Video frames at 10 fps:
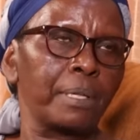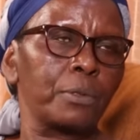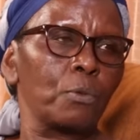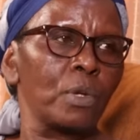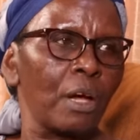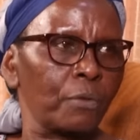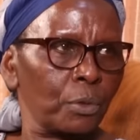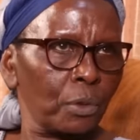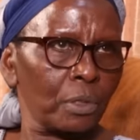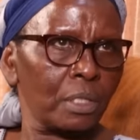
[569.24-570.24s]
But we
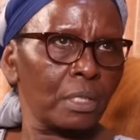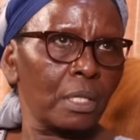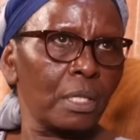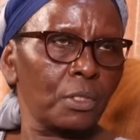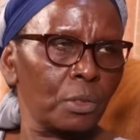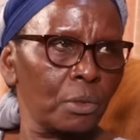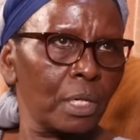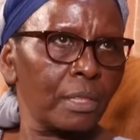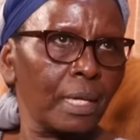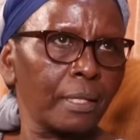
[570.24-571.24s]
have taught the
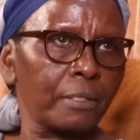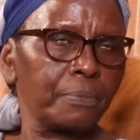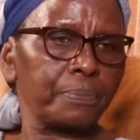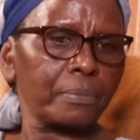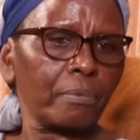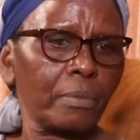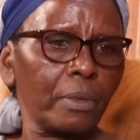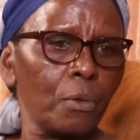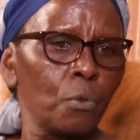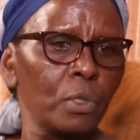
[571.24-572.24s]
children that
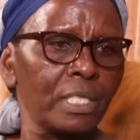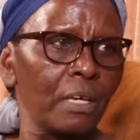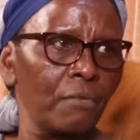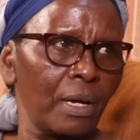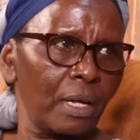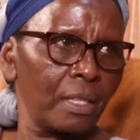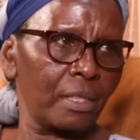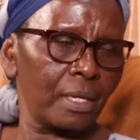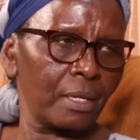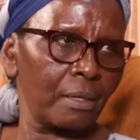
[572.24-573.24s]
whatever
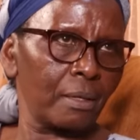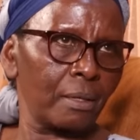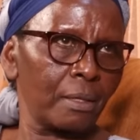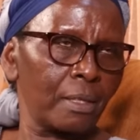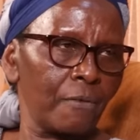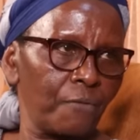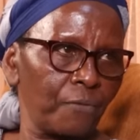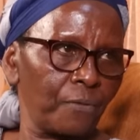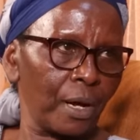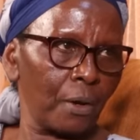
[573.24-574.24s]
they
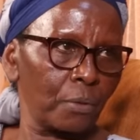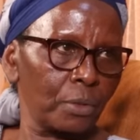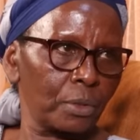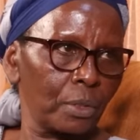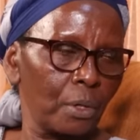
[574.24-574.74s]
found